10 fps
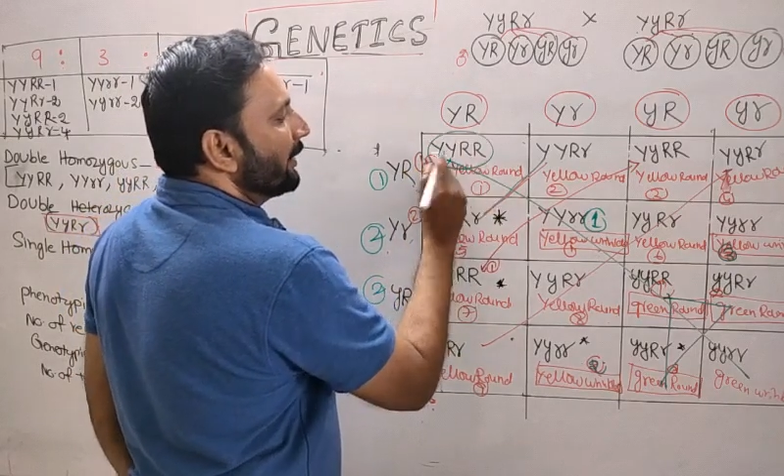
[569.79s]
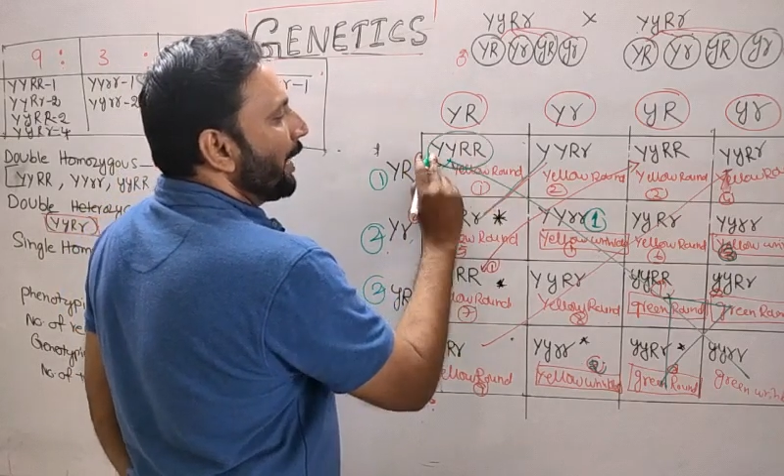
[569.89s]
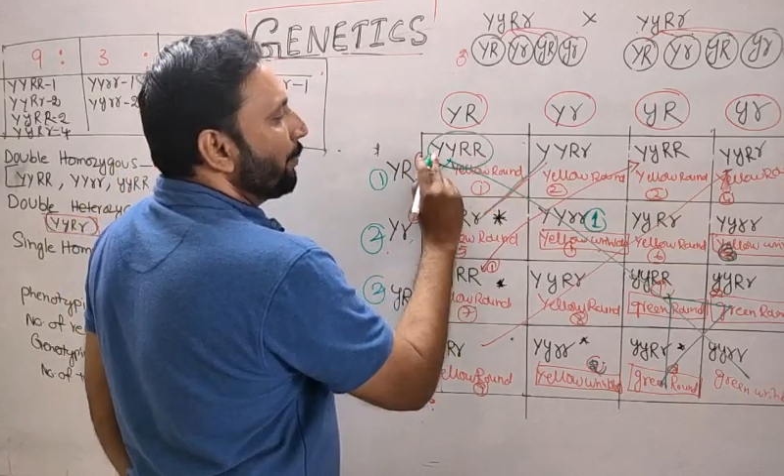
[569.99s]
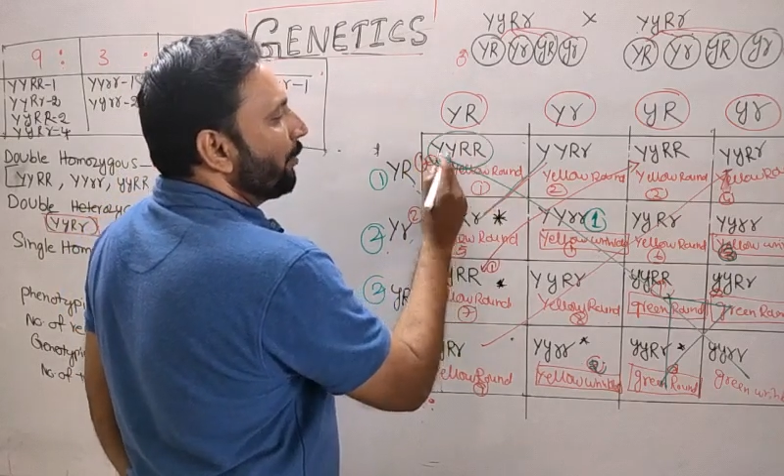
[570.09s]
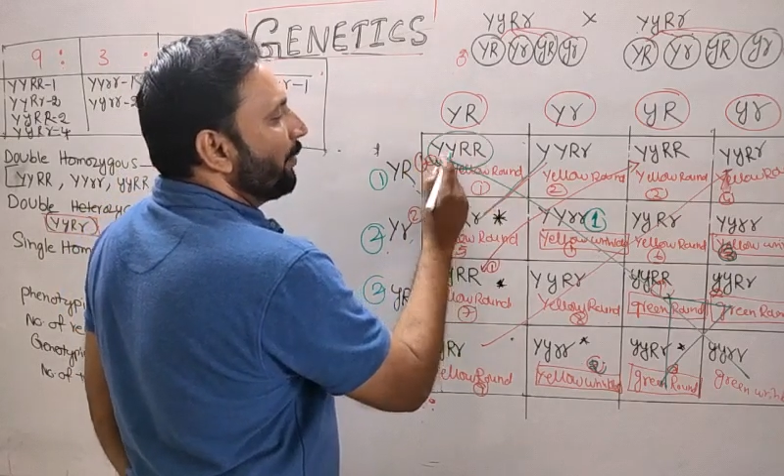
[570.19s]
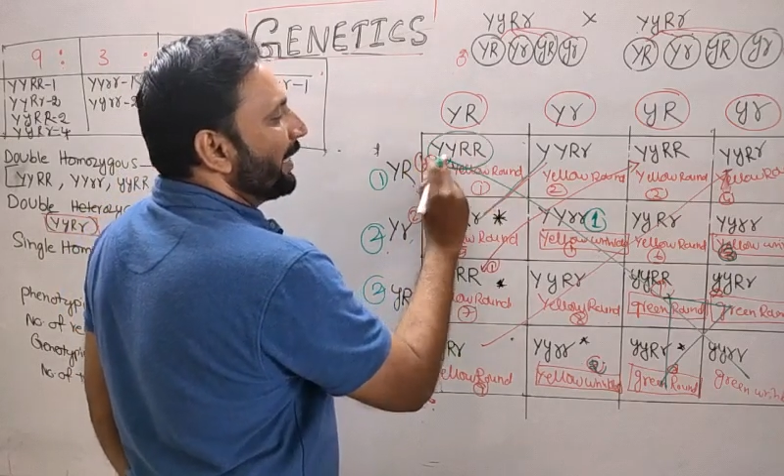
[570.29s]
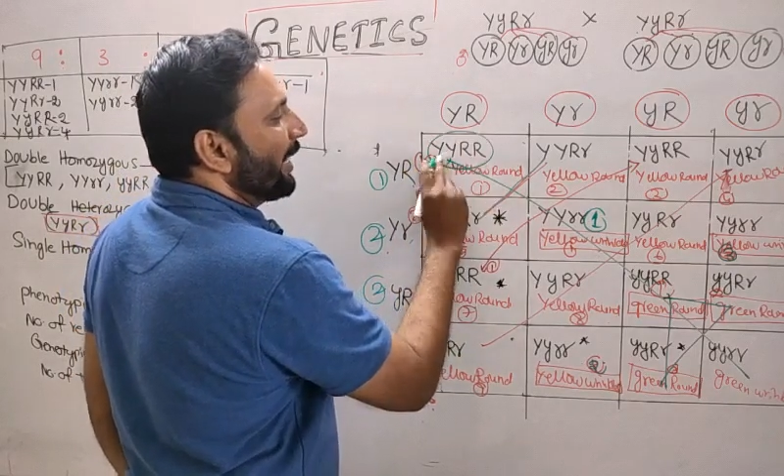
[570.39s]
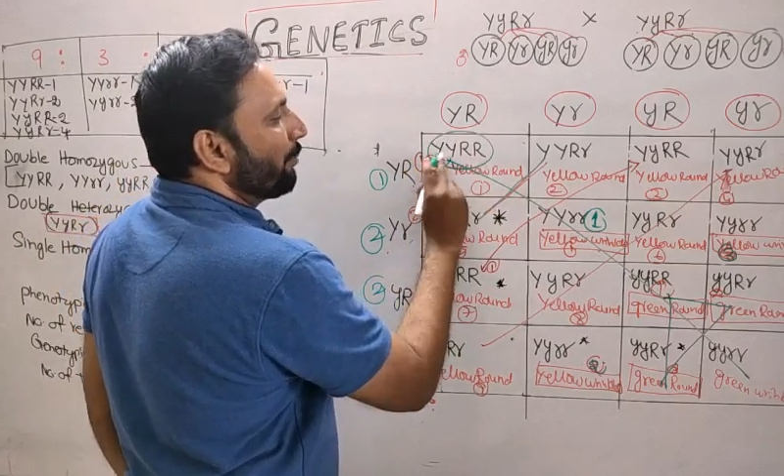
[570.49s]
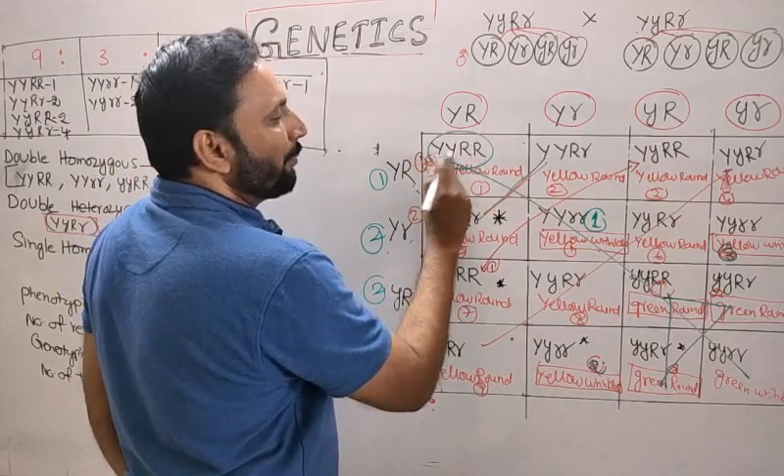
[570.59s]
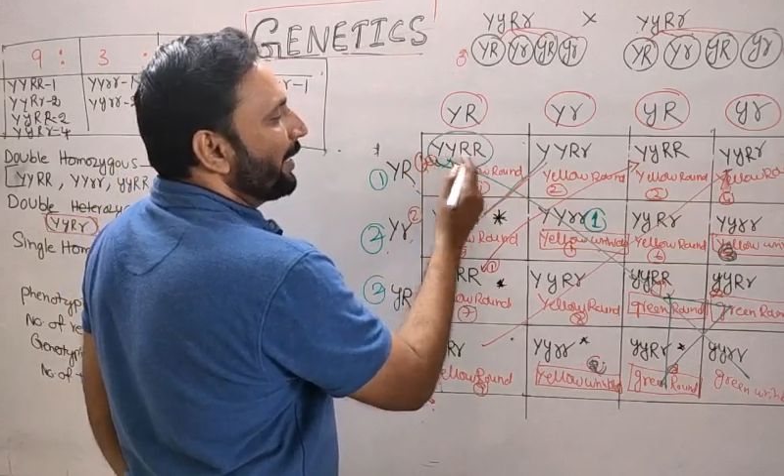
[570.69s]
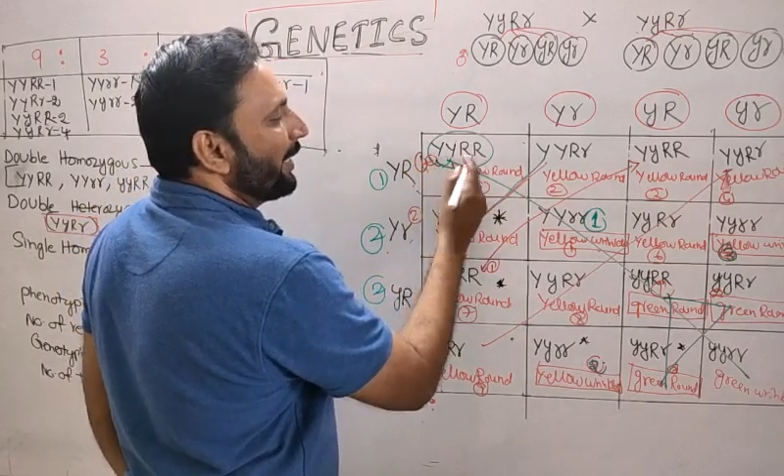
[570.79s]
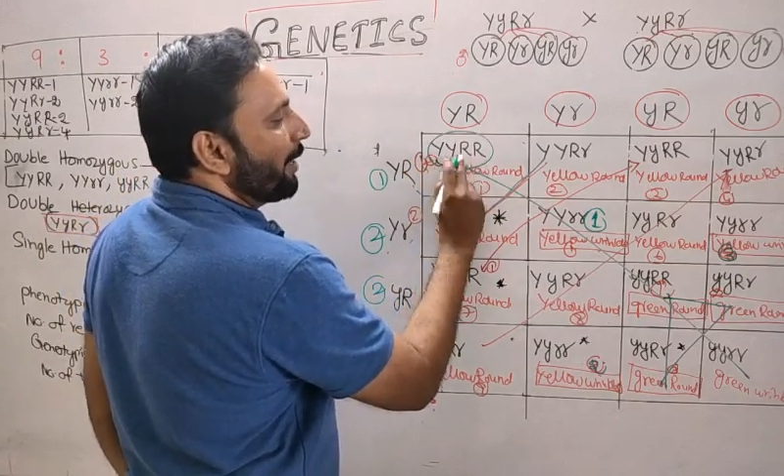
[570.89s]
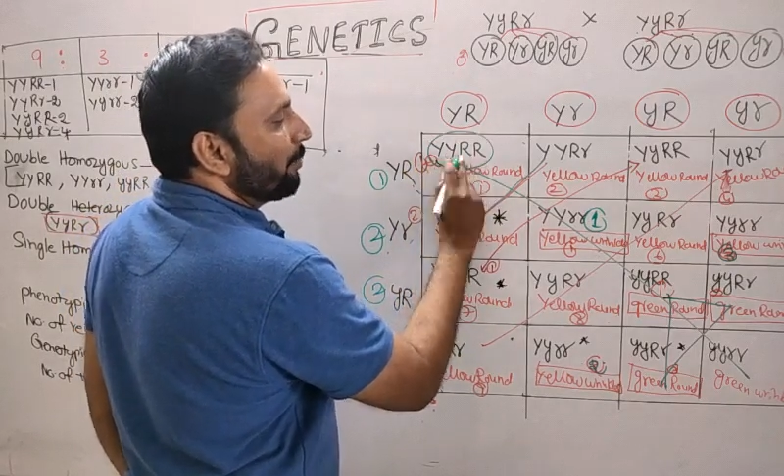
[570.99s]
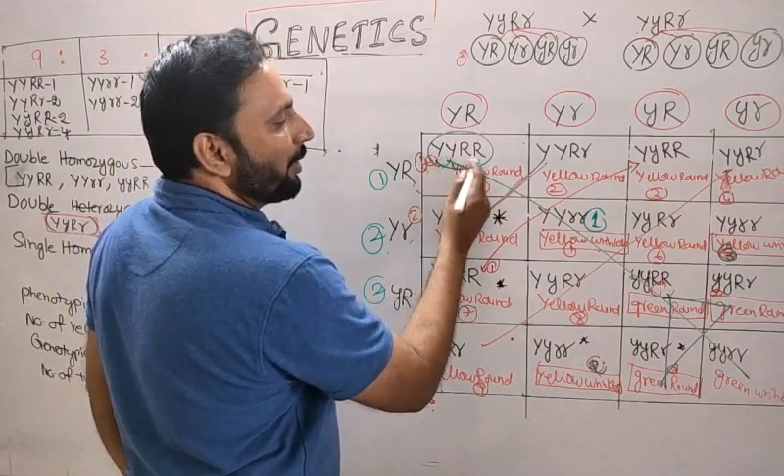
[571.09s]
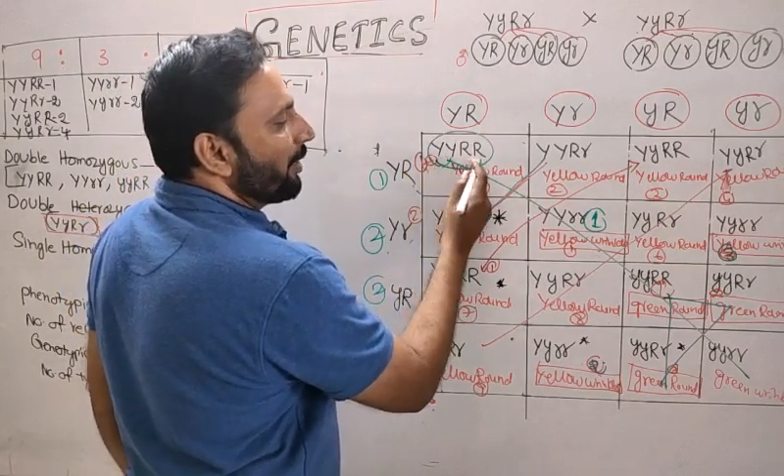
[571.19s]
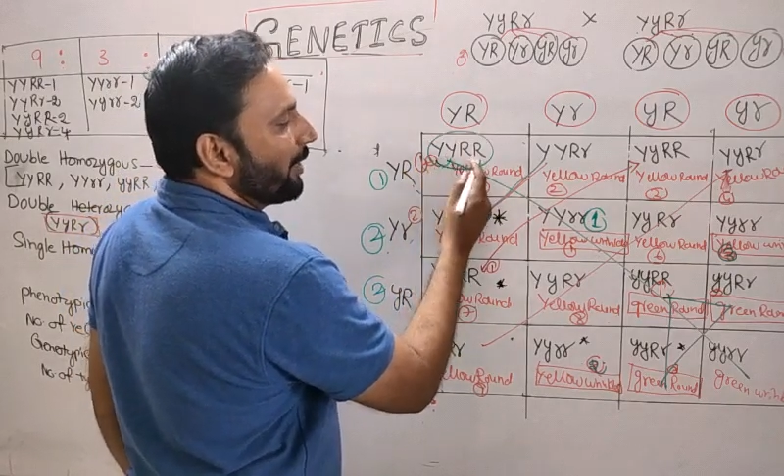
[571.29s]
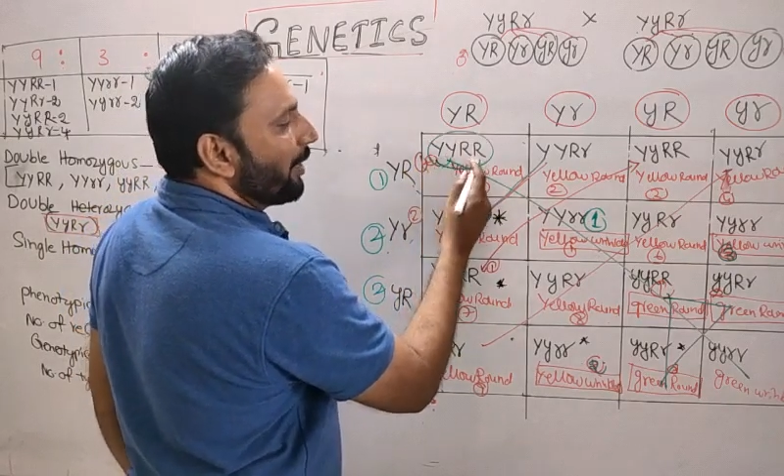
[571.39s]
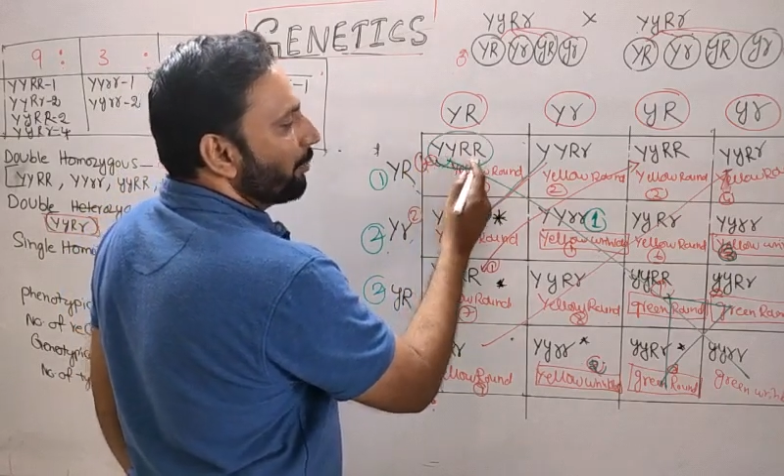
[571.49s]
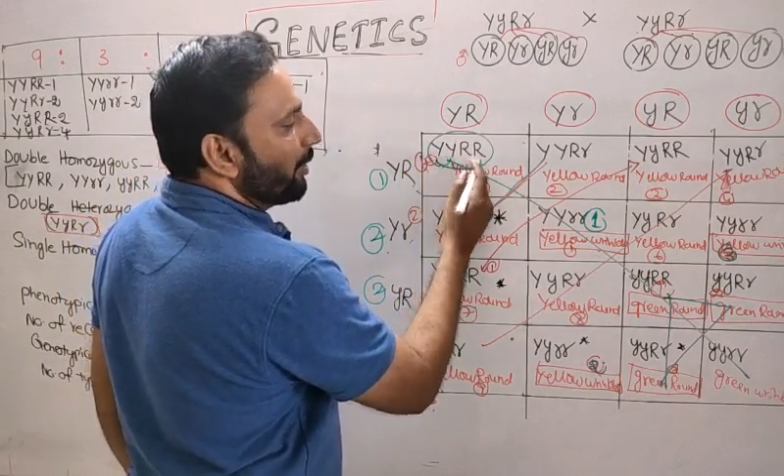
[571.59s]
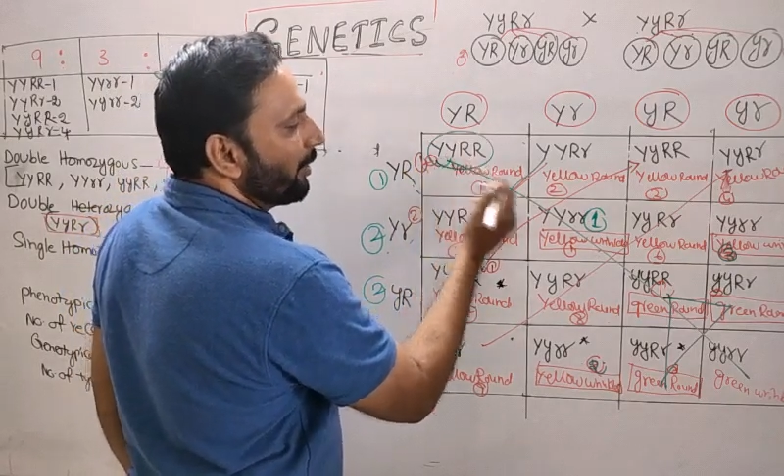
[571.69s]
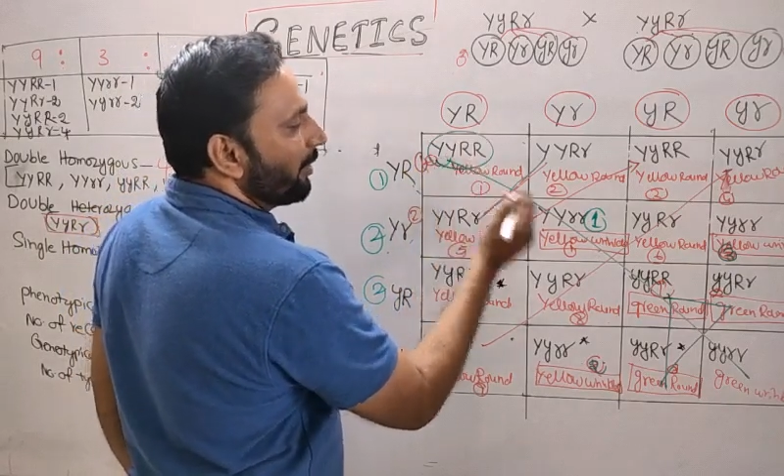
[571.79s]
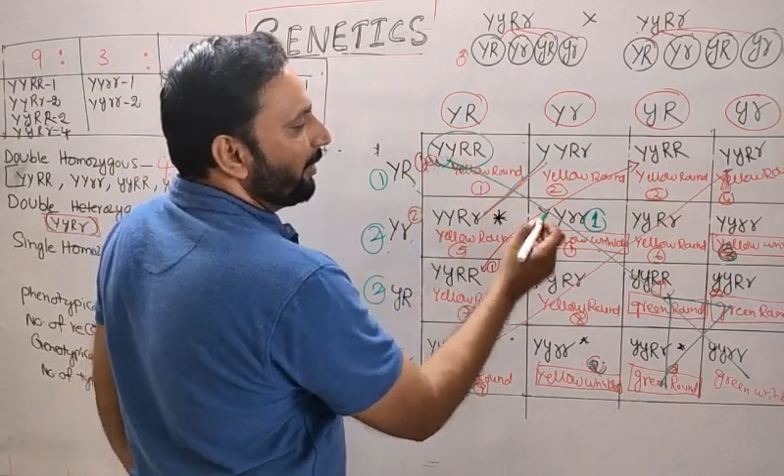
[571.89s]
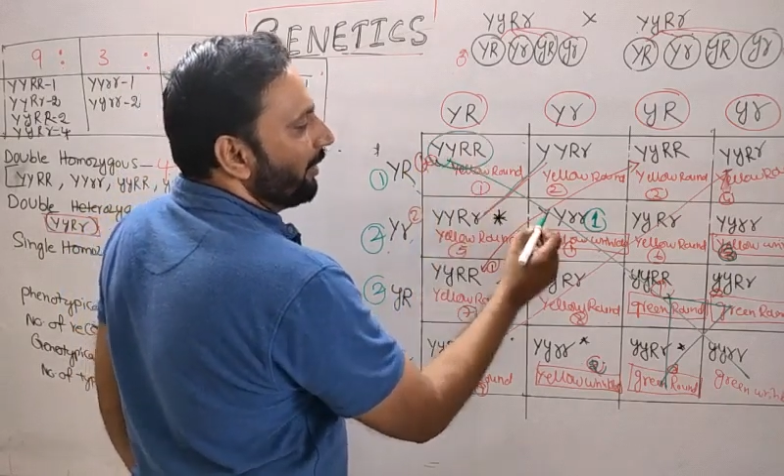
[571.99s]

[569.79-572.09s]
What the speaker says: Capital Y, capital R.